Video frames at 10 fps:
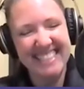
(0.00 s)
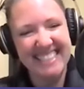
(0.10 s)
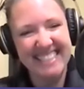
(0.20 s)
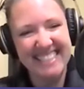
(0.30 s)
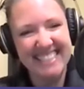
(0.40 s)

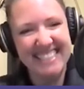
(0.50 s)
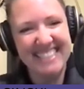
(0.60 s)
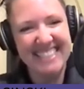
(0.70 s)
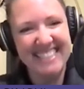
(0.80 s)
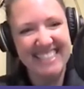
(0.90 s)

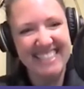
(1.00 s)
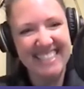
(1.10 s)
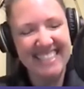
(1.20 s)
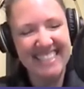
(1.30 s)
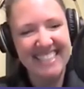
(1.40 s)

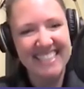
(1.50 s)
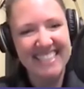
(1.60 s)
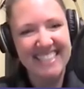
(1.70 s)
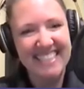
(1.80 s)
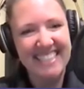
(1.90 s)

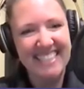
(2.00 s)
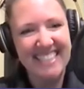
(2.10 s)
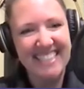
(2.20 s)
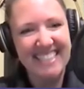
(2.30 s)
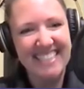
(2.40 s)

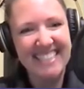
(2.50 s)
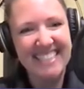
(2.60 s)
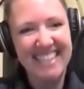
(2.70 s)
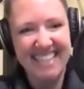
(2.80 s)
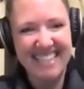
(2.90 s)

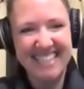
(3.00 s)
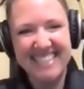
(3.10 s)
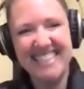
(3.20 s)
This person isn't speaking.